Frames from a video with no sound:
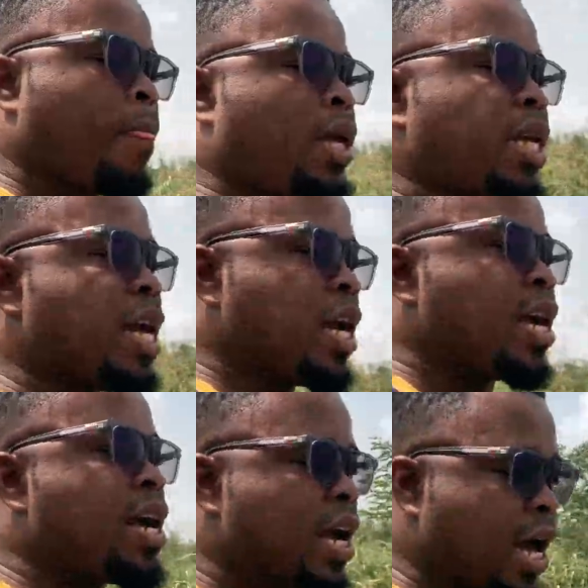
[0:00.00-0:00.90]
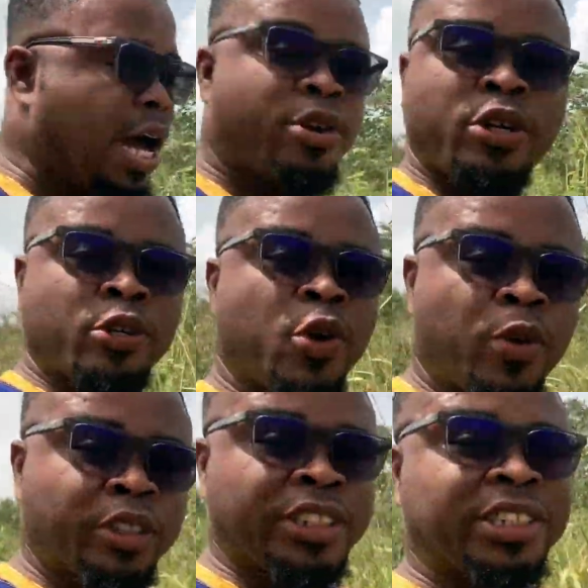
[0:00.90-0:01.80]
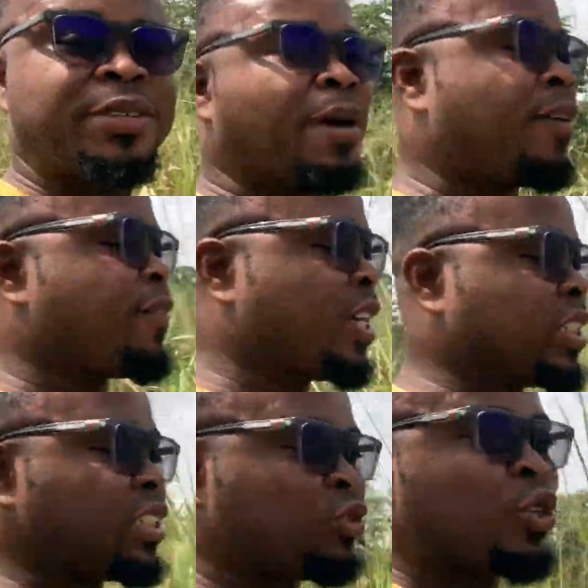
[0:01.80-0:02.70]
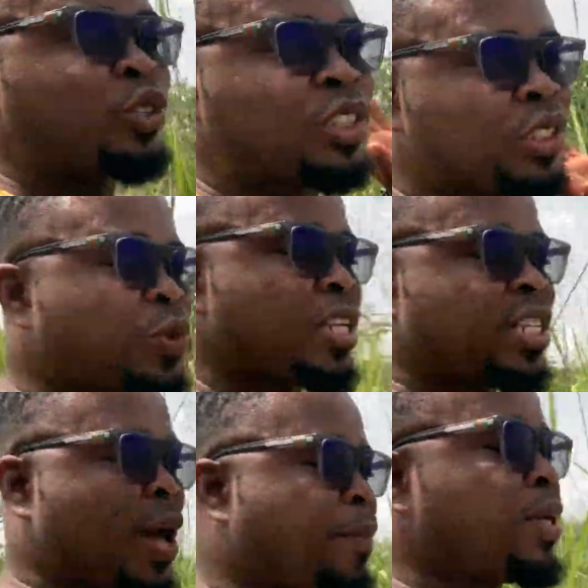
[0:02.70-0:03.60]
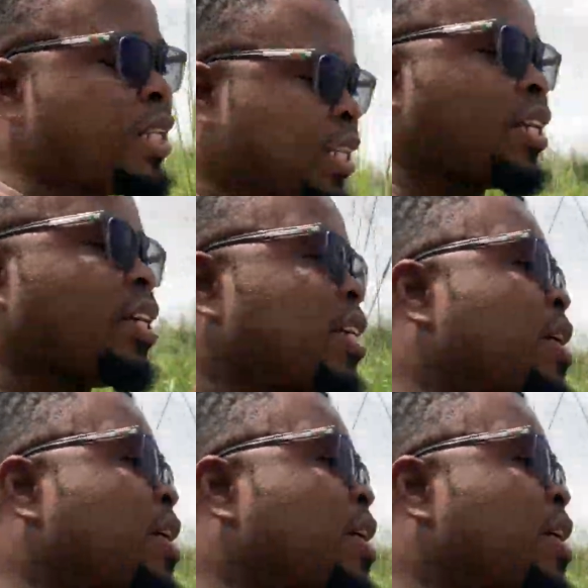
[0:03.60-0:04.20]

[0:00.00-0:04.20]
Yeah. I know you don't want to see my face. You want to see what is happening here.